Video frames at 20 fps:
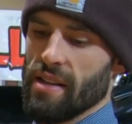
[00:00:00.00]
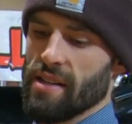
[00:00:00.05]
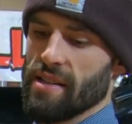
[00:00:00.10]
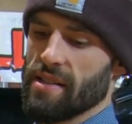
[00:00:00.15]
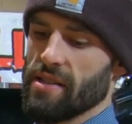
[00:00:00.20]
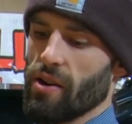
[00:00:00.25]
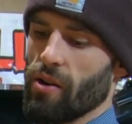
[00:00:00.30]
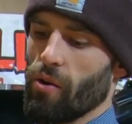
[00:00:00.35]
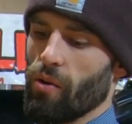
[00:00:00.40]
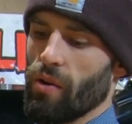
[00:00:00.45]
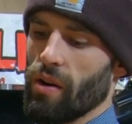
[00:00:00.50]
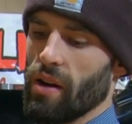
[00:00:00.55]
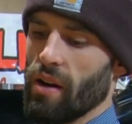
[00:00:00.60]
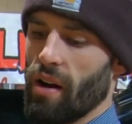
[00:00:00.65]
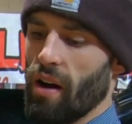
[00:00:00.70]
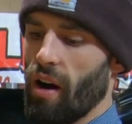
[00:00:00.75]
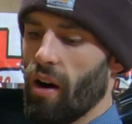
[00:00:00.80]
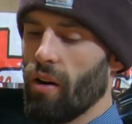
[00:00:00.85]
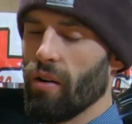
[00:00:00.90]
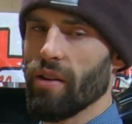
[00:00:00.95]
So
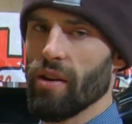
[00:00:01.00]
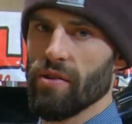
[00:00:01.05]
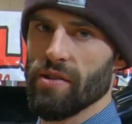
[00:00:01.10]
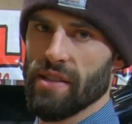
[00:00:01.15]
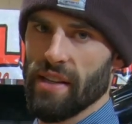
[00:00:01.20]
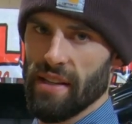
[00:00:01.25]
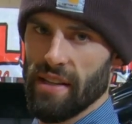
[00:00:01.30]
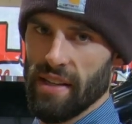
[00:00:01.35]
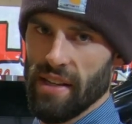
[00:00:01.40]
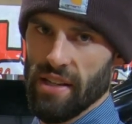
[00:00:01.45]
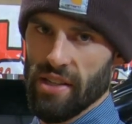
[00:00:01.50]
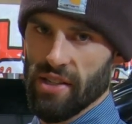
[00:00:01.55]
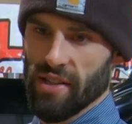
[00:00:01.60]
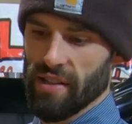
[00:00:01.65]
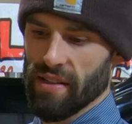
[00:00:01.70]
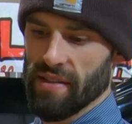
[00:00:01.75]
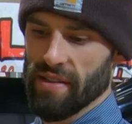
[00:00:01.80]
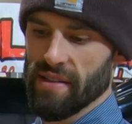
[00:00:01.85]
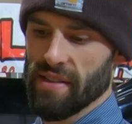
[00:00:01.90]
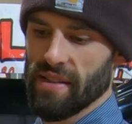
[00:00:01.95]
all those
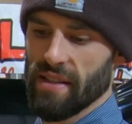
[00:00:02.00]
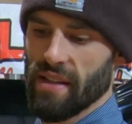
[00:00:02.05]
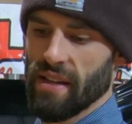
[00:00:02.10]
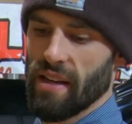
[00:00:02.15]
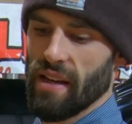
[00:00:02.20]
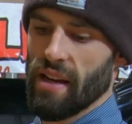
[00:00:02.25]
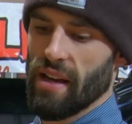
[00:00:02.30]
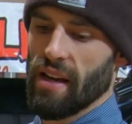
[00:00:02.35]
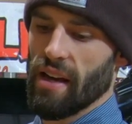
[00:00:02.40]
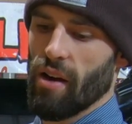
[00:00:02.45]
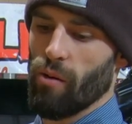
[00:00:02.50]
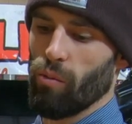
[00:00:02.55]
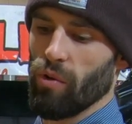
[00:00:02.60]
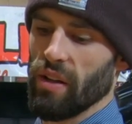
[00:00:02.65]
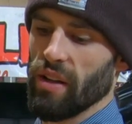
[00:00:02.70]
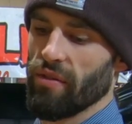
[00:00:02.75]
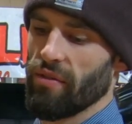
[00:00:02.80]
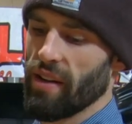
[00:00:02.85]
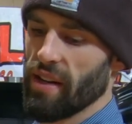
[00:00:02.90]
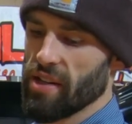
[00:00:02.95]
conditions
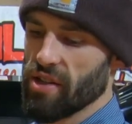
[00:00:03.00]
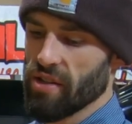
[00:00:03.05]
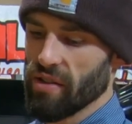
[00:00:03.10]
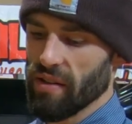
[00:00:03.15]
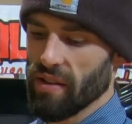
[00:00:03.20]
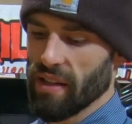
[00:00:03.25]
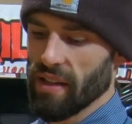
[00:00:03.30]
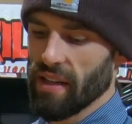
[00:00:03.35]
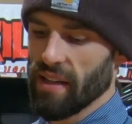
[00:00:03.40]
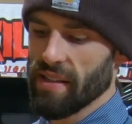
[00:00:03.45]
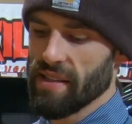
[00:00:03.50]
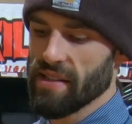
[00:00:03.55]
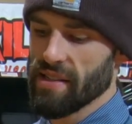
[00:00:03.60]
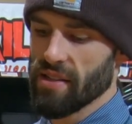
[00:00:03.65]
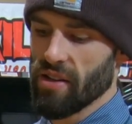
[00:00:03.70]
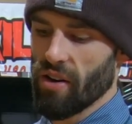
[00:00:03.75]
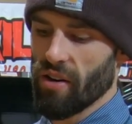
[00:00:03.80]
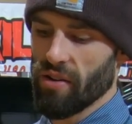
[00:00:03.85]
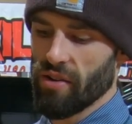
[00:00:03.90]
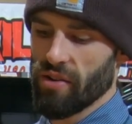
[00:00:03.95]
will eventually
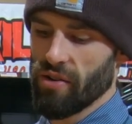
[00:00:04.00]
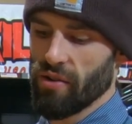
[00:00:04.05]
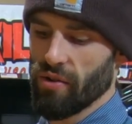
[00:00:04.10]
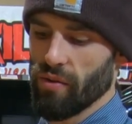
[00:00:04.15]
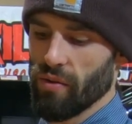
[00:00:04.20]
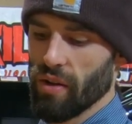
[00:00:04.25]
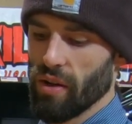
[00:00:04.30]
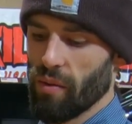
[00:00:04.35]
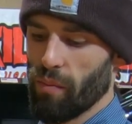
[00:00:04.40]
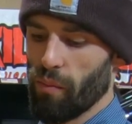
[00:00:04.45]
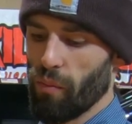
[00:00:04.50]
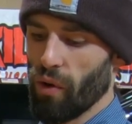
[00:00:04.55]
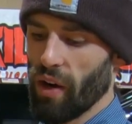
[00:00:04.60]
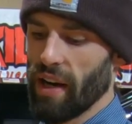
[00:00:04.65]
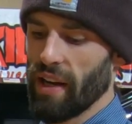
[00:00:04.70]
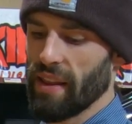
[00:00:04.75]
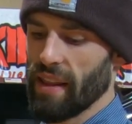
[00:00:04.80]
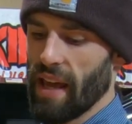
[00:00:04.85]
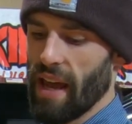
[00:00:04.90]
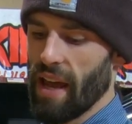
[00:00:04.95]
start to
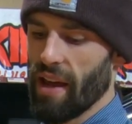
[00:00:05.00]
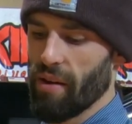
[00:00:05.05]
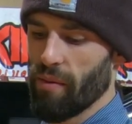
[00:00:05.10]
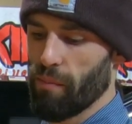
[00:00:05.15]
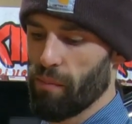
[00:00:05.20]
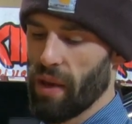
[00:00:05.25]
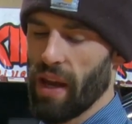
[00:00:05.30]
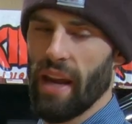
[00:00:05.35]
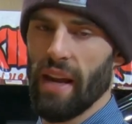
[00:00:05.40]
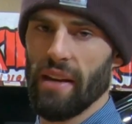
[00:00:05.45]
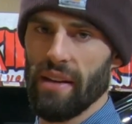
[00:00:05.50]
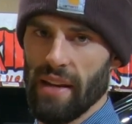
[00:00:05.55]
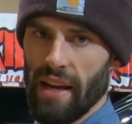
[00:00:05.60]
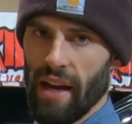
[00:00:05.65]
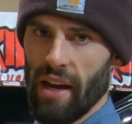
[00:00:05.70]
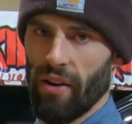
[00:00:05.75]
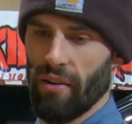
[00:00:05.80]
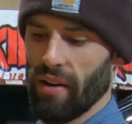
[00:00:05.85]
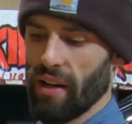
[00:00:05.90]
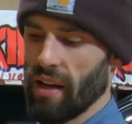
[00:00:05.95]
break that paint
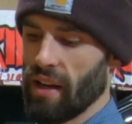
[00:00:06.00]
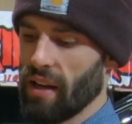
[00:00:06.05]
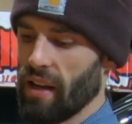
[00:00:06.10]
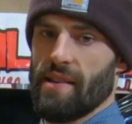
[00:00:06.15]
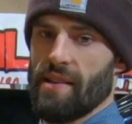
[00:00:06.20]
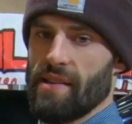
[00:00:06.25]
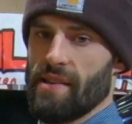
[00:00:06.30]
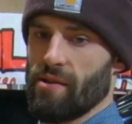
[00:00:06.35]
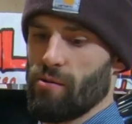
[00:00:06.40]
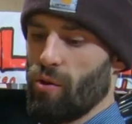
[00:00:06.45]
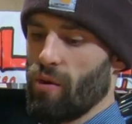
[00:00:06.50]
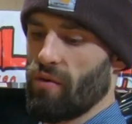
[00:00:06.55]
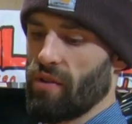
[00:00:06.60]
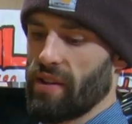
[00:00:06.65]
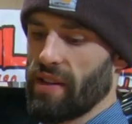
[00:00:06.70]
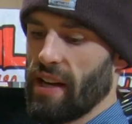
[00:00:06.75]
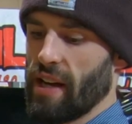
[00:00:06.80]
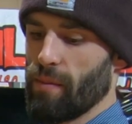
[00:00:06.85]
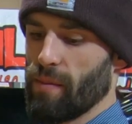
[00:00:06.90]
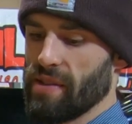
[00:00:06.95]
down. So over
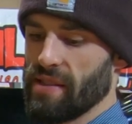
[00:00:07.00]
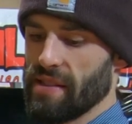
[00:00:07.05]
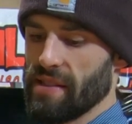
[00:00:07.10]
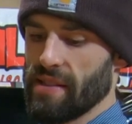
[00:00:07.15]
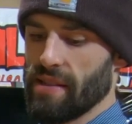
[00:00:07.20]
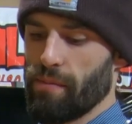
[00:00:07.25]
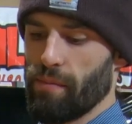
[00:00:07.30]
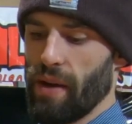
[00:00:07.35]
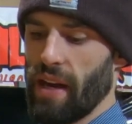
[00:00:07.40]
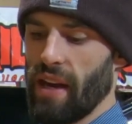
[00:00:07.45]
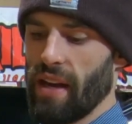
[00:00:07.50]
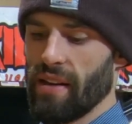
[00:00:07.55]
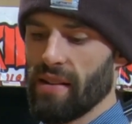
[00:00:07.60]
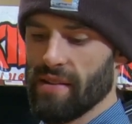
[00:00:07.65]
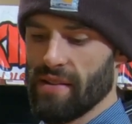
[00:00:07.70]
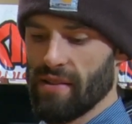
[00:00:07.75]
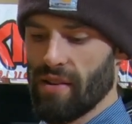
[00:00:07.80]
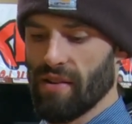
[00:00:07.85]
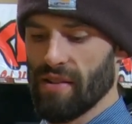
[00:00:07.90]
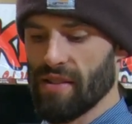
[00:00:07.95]
time, as this paint
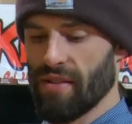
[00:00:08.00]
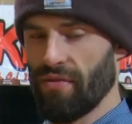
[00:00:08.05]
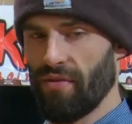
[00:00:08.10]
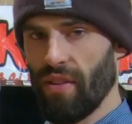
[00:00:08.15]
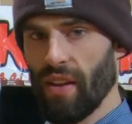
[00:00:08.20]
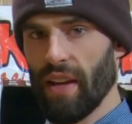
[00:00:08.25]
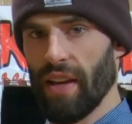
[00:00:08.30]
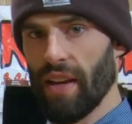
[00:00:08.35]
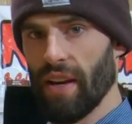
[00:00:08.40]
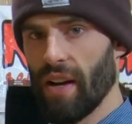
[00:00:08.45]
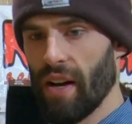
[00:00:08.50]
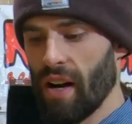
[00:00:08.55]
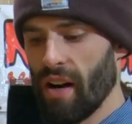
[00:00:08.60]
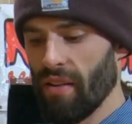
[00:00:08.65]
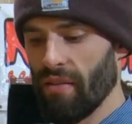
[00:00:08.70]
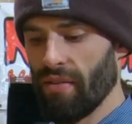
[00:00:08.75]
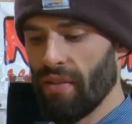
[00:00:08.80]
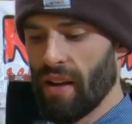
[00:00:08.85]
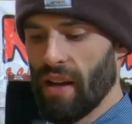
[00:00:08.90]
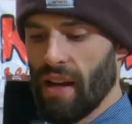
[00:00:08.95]
starts to flake
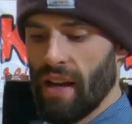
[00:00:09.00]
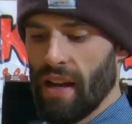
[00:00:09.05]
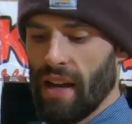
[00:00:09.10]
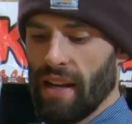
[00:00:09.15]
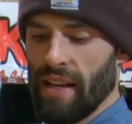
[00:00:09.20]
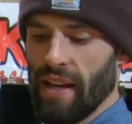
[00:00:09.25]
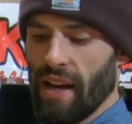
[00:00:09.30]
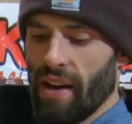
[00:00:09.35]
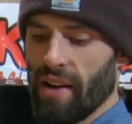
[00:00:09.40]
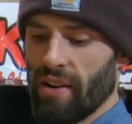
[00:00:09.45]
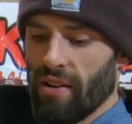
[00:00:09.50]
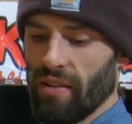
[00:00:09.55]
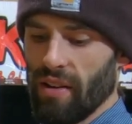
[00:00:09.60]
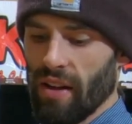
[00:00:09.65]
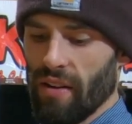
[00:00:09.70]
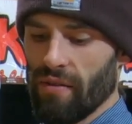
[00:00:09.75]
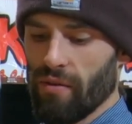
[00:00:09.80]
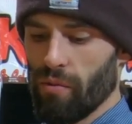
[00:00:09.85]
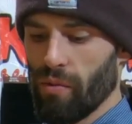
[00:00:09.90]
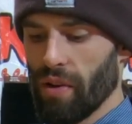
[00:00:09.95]
off, now you're
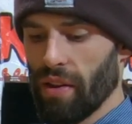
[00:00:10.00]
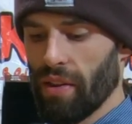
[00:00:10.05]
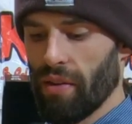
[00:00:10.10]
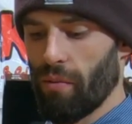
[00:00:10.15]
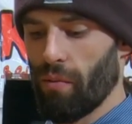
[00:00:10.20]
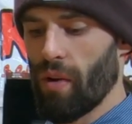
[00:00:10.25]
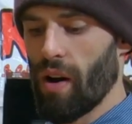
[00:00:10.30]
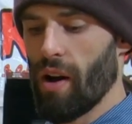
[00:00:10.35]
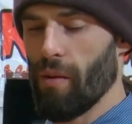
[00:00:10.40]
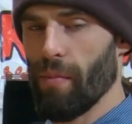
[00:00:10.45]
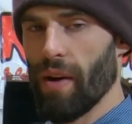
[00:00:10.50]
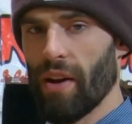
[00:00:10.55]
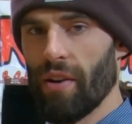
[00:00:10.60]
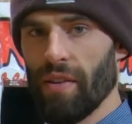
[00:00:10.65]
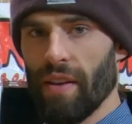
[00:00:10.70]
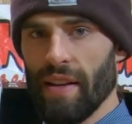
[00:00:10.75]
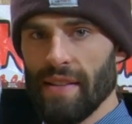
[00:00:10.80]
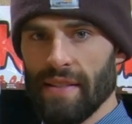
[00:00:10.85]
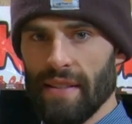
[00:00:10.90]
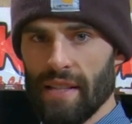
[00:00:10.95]
left with raw metal
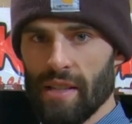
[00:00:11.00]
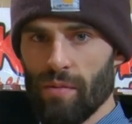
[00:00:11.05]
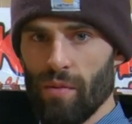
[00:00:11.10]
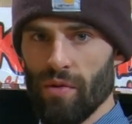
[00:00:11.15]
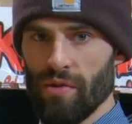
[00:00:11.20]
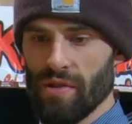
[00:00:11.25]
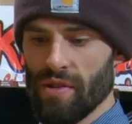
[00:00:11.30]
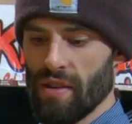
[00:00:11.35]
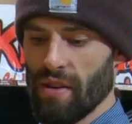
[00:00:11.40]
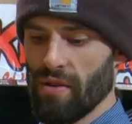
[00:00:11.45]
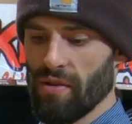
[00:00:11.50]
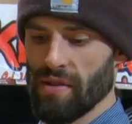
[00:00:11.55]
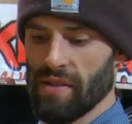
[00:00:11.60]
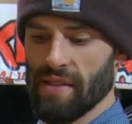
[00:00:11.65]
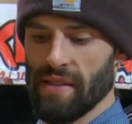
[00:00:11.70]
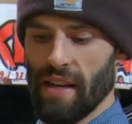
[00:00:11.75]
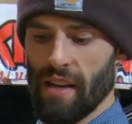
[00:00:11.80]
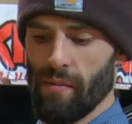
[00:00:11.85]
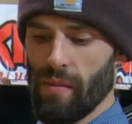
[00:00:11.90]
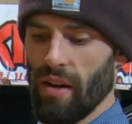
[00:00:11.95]
that's exposed to those
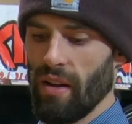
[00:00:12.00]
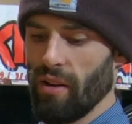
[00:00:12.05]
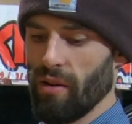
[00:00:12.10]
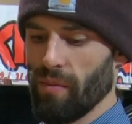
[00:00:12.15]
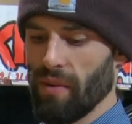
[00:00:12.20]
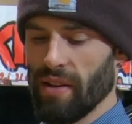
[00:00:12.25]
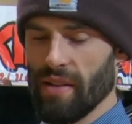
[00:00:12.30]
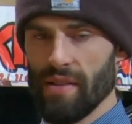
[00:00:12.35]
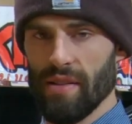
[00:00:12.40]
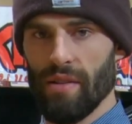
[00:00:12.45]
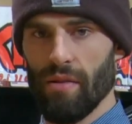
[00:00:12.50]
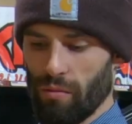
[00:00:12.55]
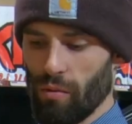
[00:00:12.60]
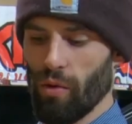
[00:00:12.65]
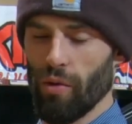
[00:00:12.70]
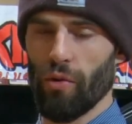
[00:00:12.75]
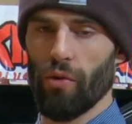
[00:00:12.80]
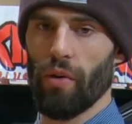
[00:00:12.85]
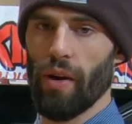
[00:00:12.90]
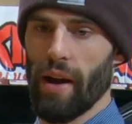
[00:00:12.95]
same elements:
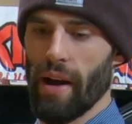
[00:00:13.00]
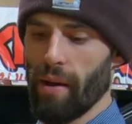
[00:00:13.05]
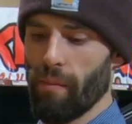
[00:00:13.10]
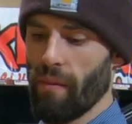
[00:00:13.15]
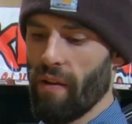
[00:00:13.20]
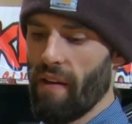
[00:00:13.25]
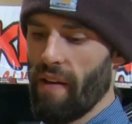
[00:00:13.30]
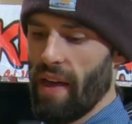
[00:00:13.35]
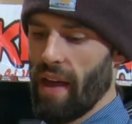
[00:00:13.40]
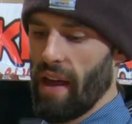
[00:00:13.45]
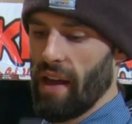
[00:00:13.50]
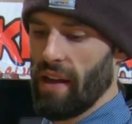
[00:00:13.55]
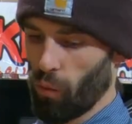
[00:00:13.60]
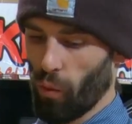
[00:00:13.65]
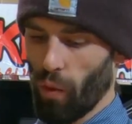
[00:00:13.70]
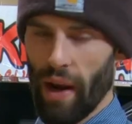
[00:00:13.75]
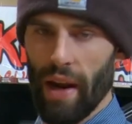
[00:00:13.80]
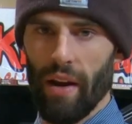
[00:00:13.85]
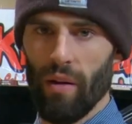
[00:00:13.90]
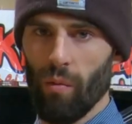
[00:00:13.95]
road grime,
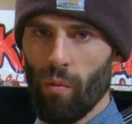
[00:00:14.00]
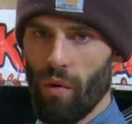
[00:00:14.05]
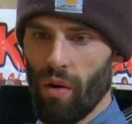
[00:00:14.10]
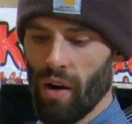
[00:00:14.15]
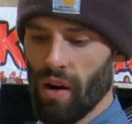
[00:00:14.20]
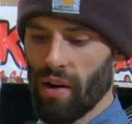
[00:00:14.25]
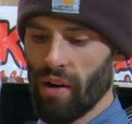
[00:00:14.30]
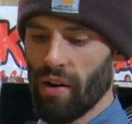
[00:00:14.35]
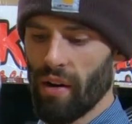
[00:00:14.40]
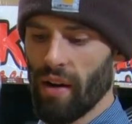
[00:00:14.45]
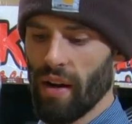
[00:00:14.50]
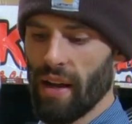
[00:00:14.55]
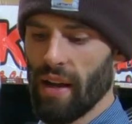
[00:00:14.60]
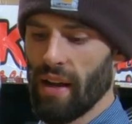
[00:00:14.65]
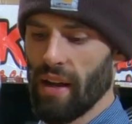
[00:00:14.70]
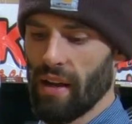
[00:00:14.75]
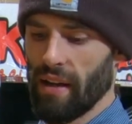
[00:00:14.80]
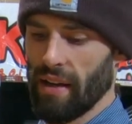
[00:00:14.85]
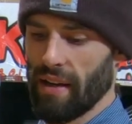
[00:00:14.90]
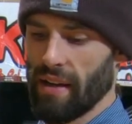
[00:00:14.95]
rainwater,
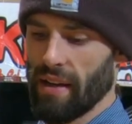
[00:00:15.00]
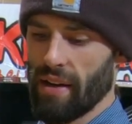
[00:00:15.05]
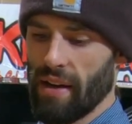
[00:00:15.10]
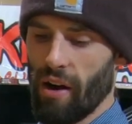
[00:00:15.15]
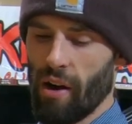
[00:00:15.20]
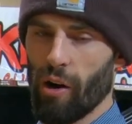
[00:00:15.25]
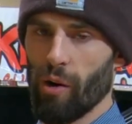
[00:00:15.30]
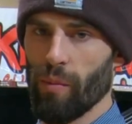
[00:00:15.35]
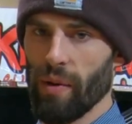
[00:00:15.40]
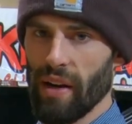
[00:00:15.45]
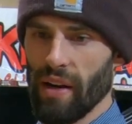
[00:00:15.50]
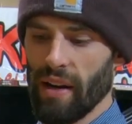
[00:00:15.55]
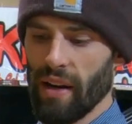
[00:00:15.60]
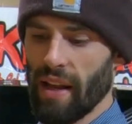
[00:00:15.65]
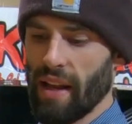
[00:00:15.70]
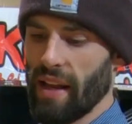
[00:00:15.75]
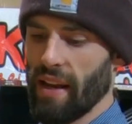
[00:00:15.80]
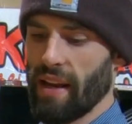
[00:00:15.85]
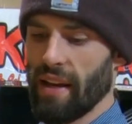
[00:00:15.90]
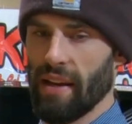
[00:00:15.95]
carbon,
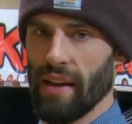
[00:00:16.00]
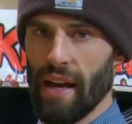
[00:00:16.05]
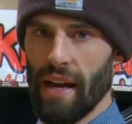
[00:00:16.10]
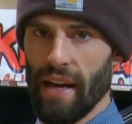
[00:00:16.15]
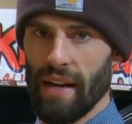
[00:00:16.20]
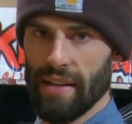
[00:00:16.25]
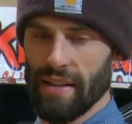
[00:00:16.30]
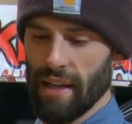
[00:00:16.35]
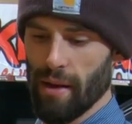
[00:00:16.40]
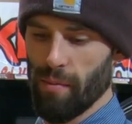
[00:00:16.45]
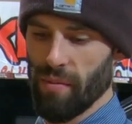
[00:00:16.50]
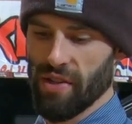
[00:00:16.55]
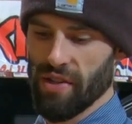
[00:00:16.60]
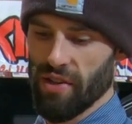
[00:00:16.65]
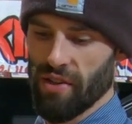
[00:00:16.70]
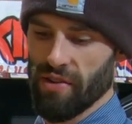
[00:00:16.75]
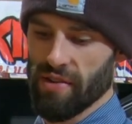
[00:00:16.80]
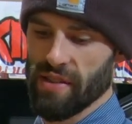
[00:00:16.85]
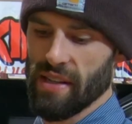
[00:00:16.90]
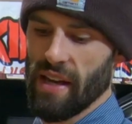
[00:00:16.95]
and high
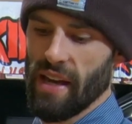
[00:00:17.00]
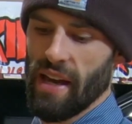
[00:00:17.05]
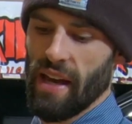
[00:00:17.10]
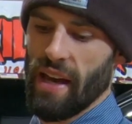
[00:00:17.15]
temperatures.